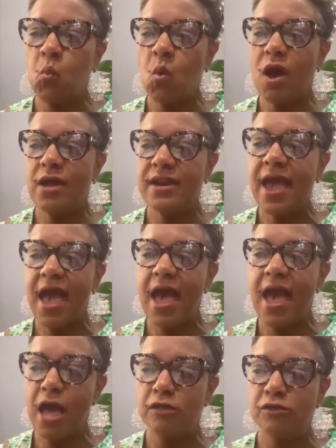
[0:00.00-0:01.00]
one
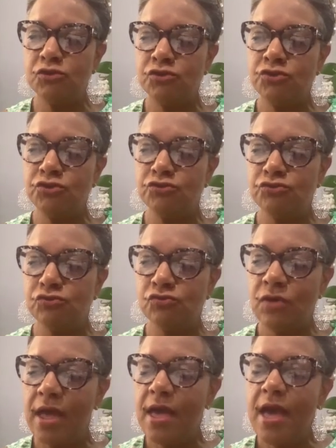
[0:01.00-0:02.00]
has to